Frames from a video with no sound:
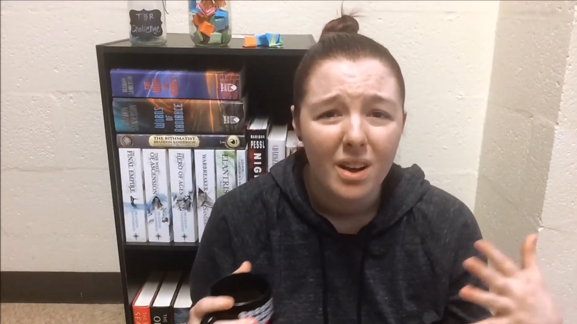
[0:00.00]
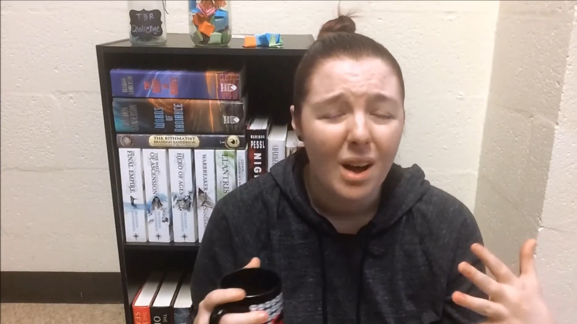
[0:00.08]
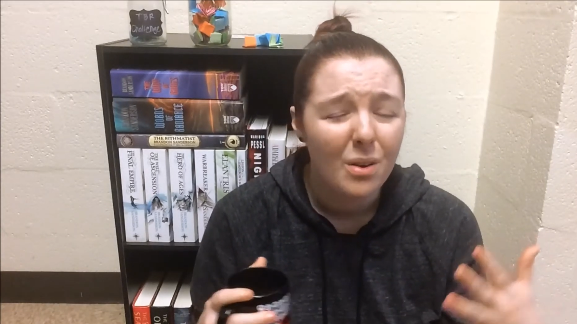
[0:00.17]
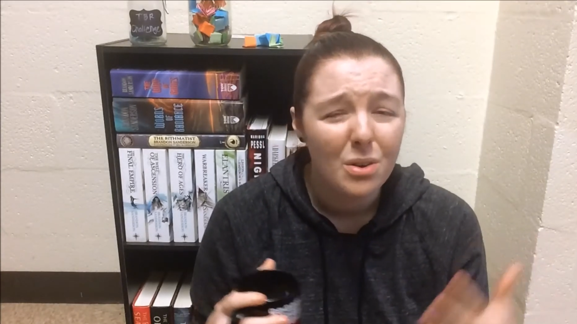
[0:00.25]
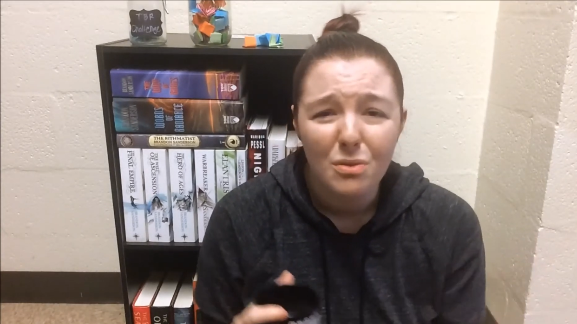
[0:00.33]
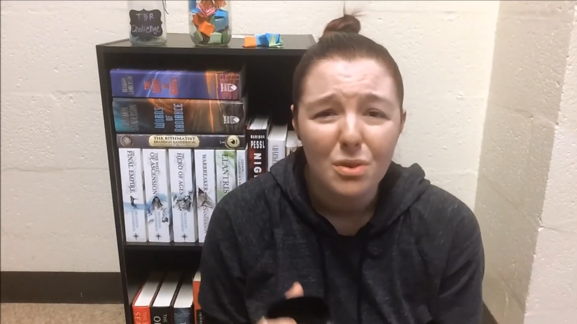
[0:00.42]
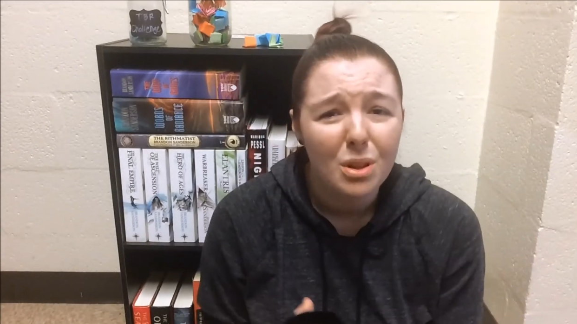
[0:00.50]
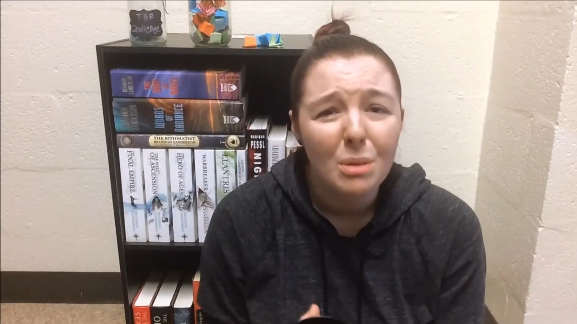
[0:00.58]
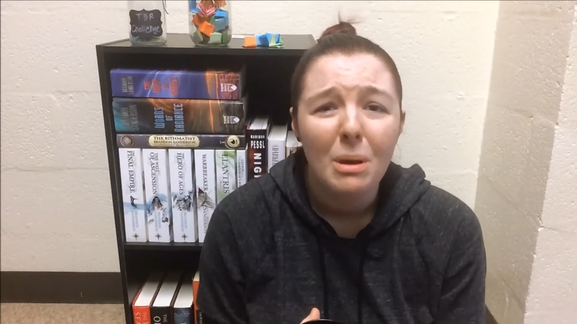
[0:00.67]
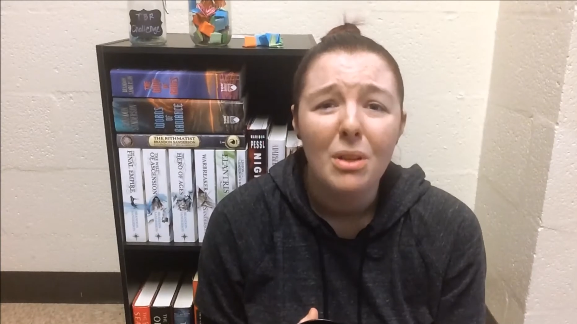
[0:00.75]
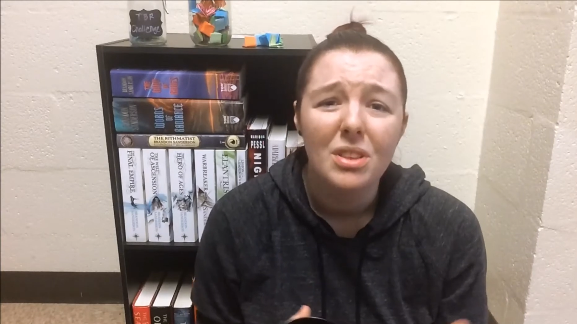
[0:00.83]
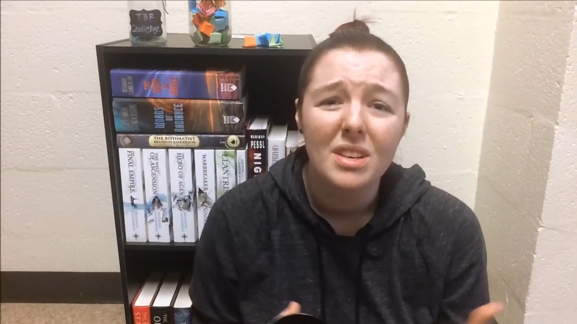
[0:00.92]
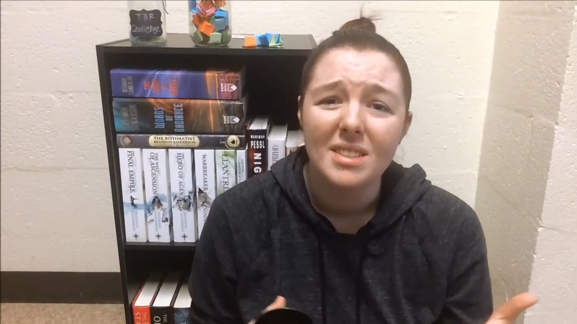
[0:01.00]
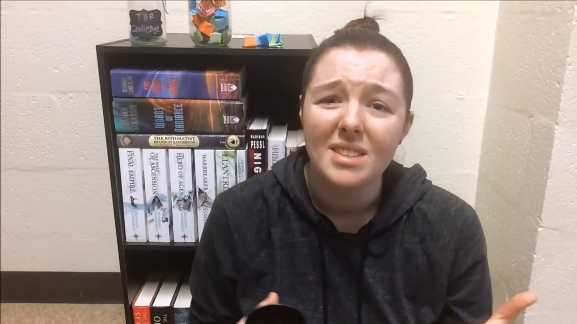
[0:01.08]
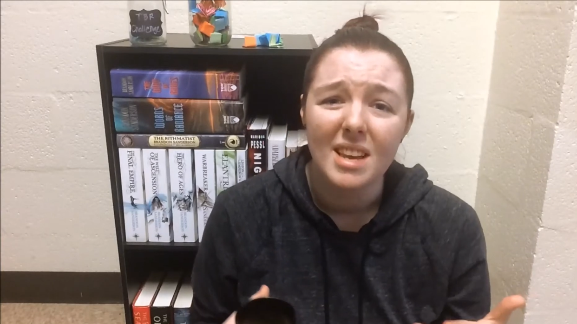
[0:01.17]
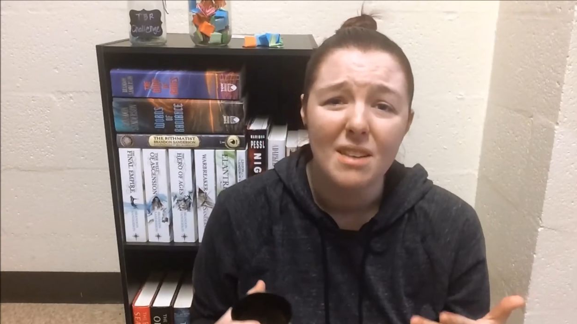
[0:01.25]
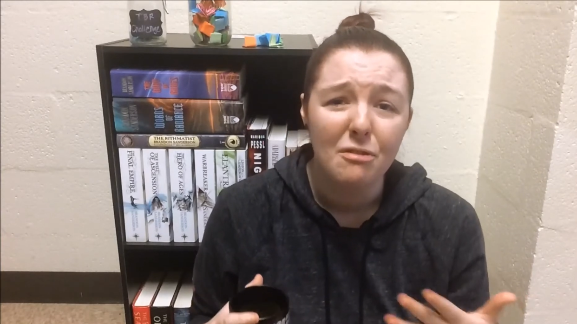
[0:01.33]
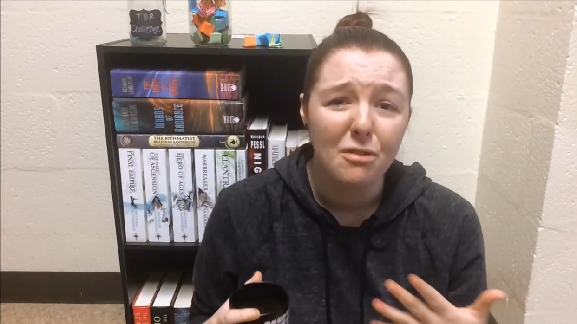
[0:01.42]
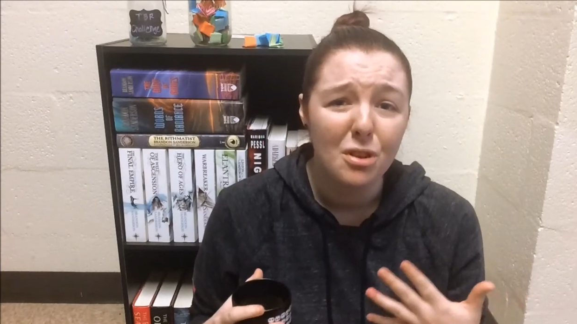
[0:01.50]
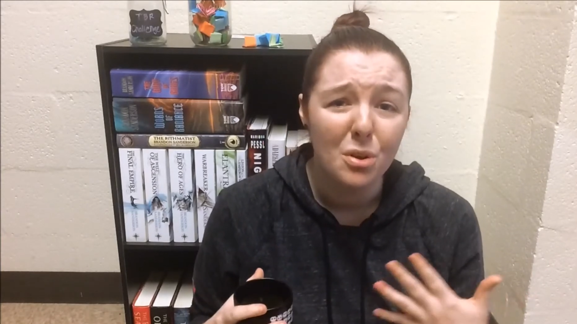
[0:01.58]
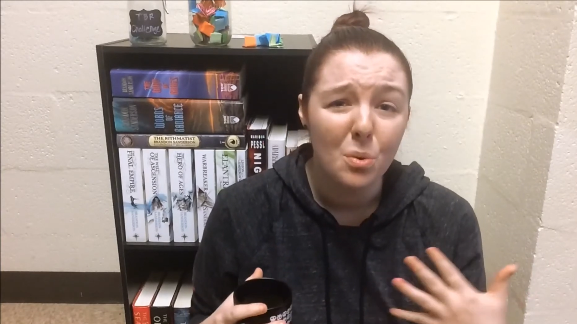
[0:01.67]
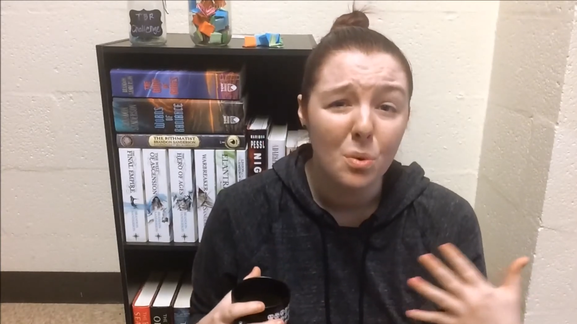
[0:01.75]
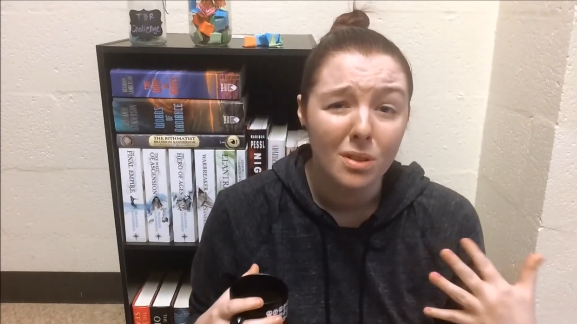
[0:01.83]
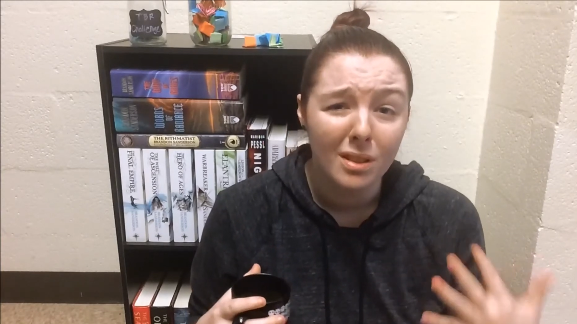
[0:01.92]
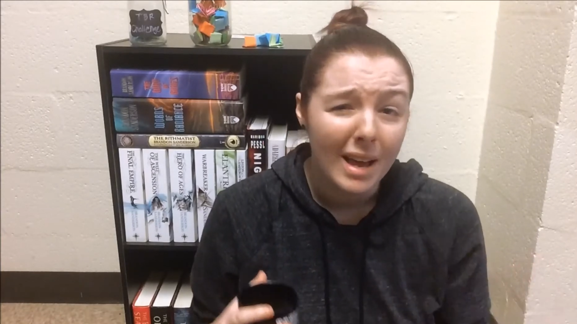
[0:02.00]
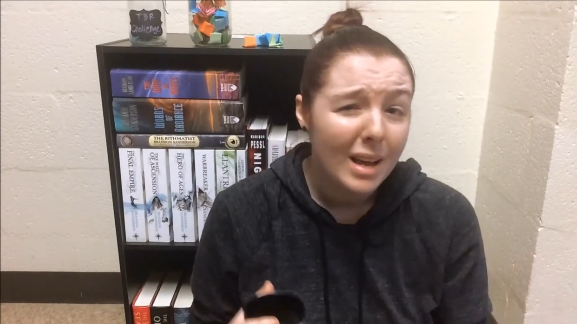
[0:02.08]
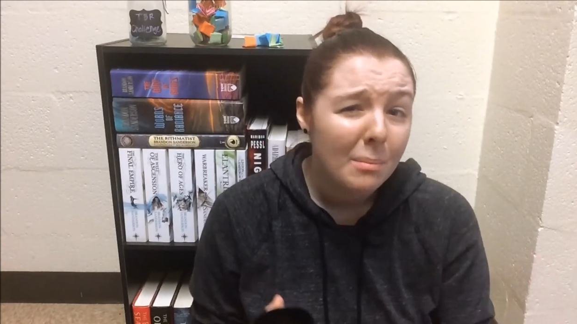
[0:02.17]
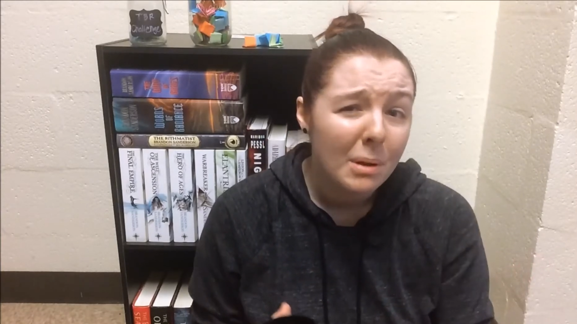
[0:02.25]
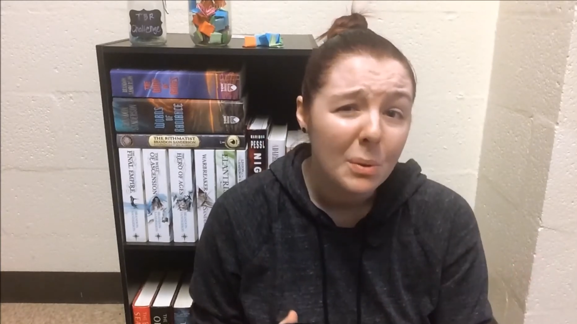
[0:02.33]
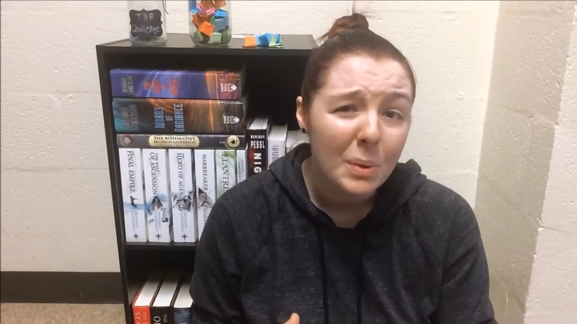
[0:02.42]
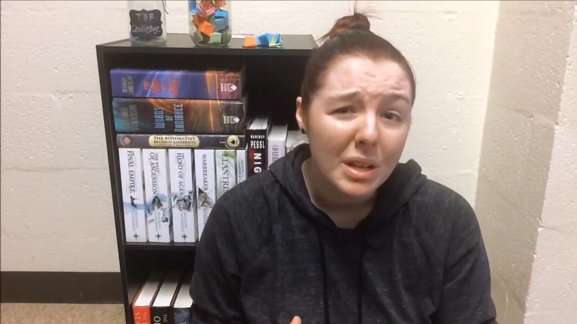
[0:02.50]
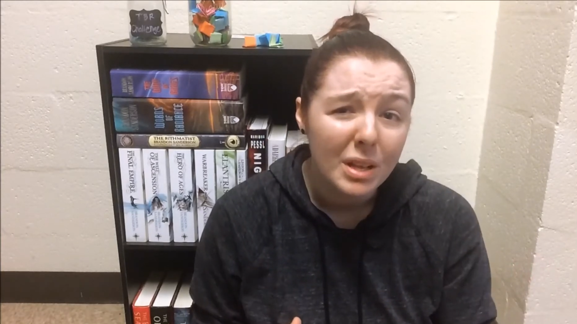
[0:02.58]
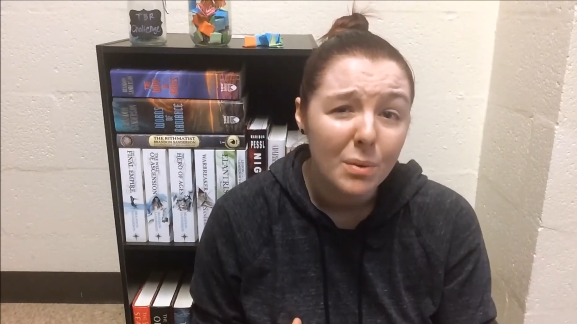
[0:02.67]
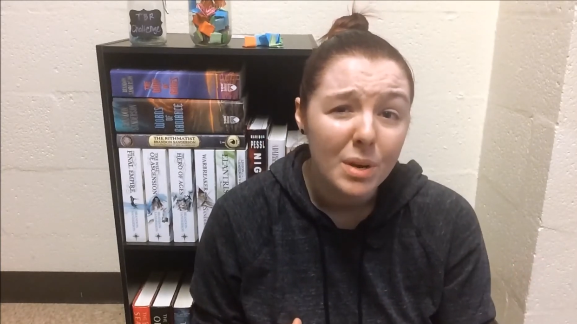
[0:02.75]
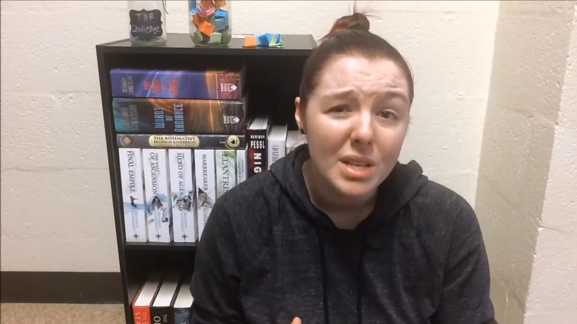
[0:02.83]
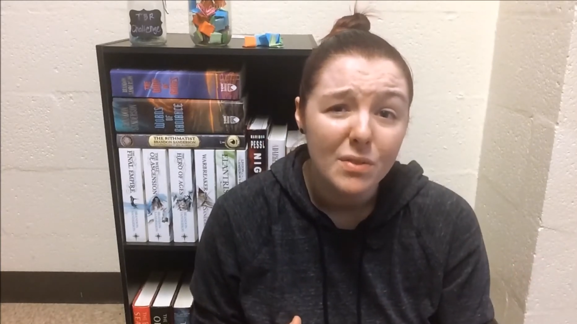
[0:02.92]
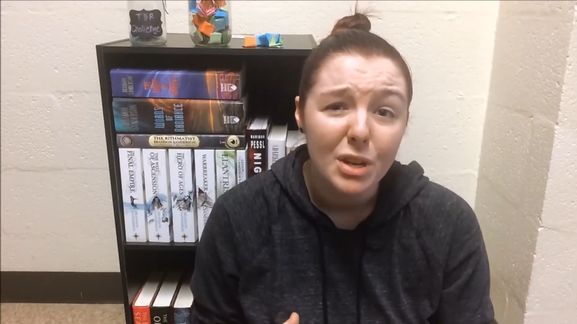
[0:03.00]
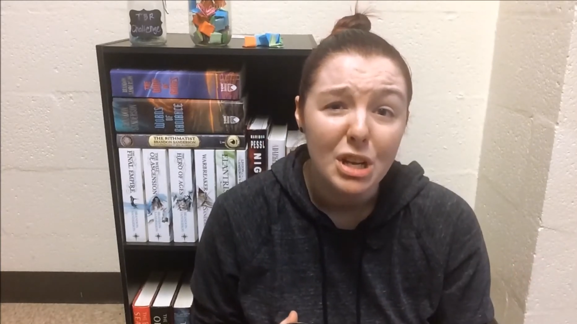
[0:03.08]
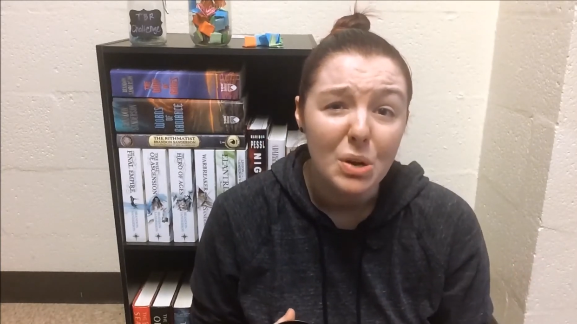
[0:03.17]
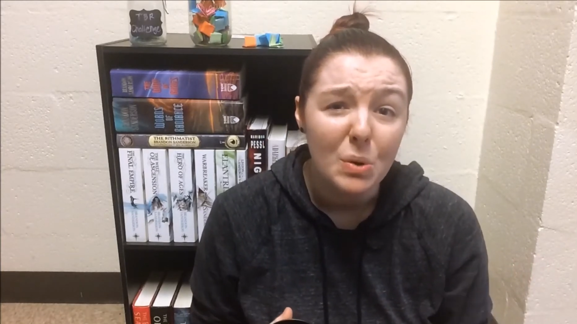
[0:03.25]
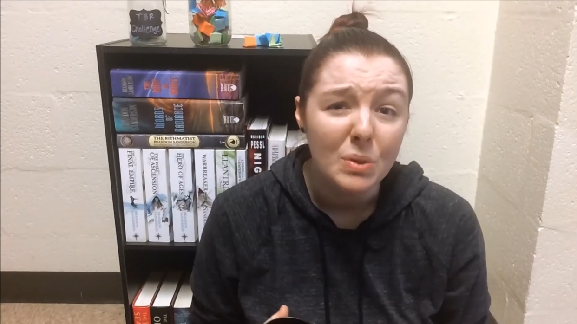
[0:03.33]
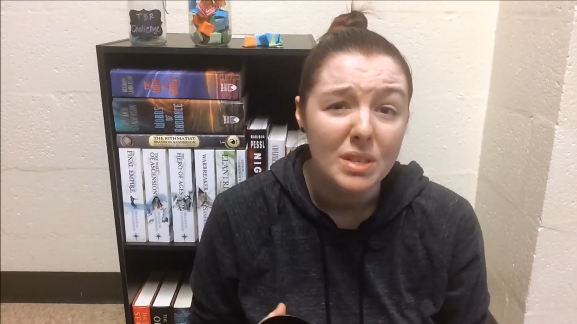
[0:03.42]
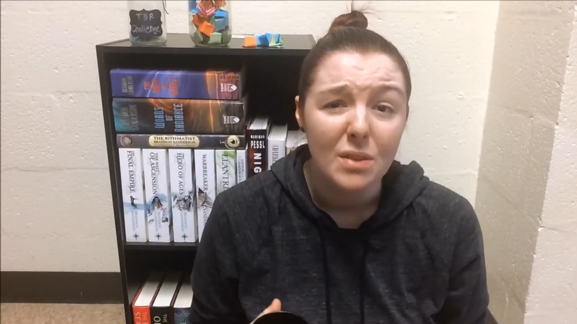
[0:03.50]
how you feel about this, if you like my weekly reads videos,